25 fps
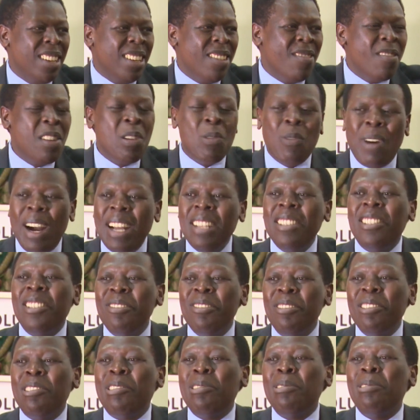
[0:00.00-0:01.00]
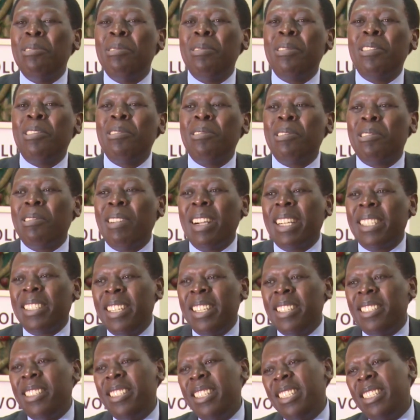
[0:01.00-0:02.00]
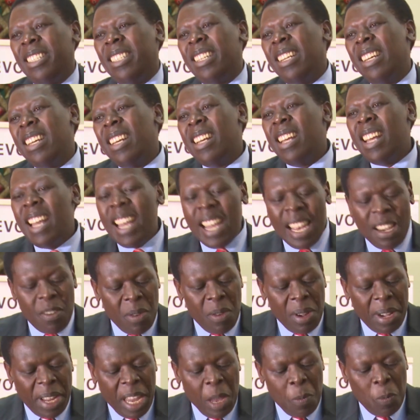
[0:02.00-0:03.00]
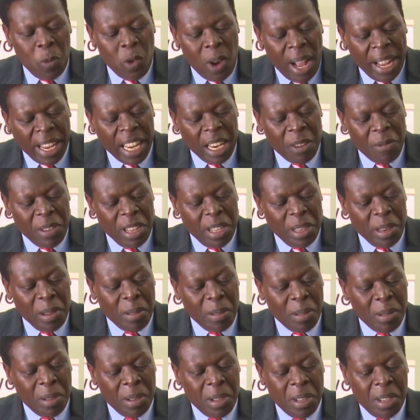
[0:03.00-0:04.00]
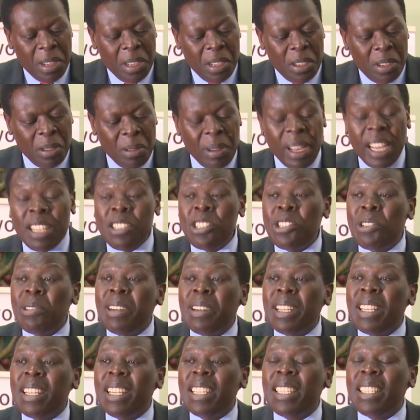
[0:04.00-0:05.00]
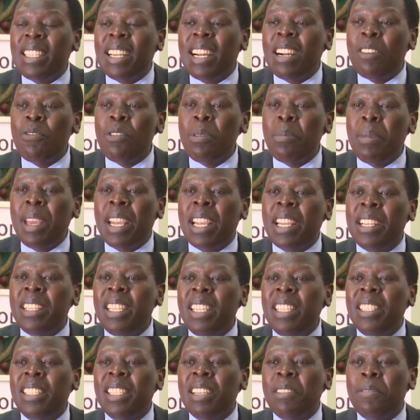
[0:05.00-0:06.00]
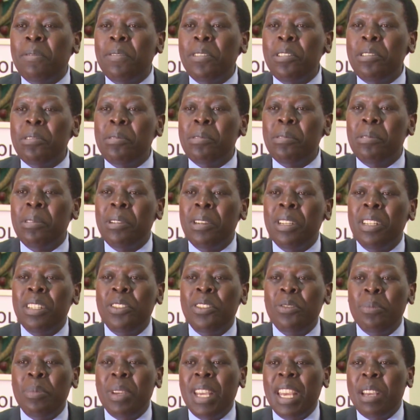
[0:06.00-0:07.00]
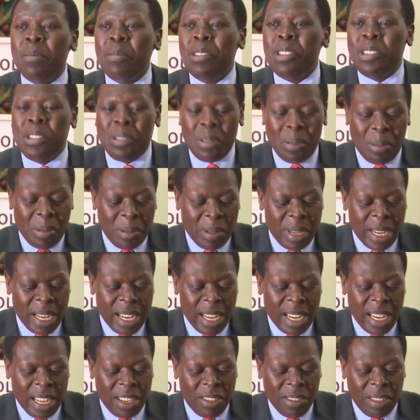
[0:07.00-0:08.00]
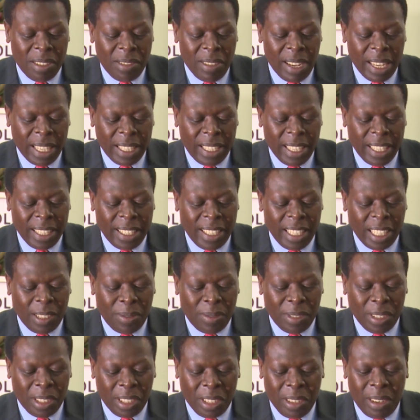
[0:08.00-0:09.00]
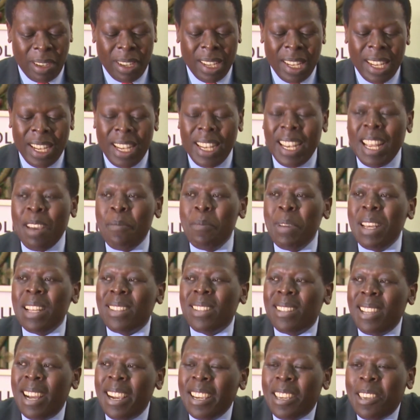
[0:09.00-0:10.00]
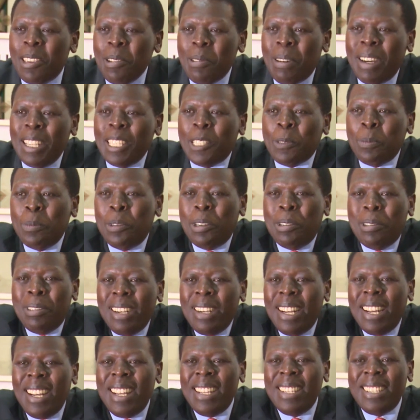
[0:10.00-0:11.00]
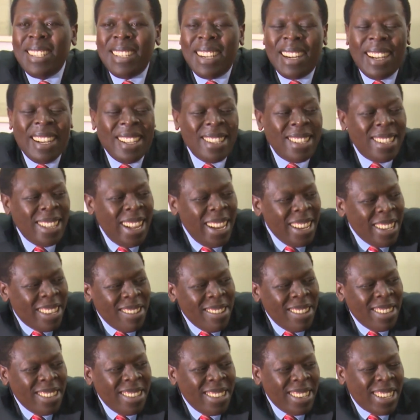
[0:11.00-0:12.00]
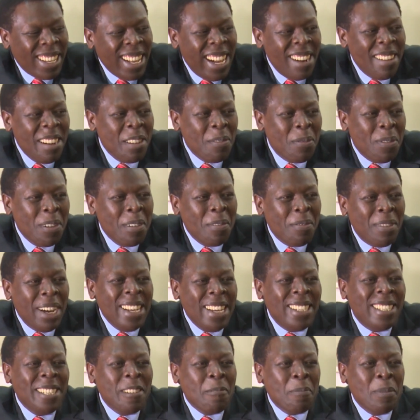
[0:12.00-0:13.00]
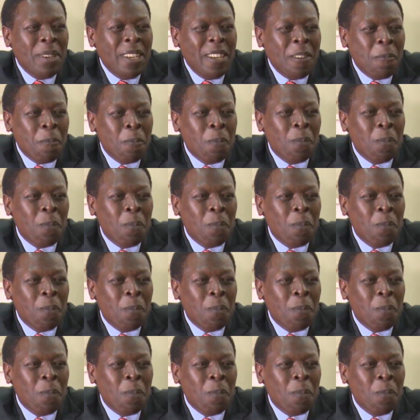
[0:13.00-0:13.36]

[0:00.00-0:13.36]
We want you to access this, and we'll keep working with you to ensure that we make it easier for you to be able to access this fruit. So let me thank you once more, and thank you, Karen, for inviting me,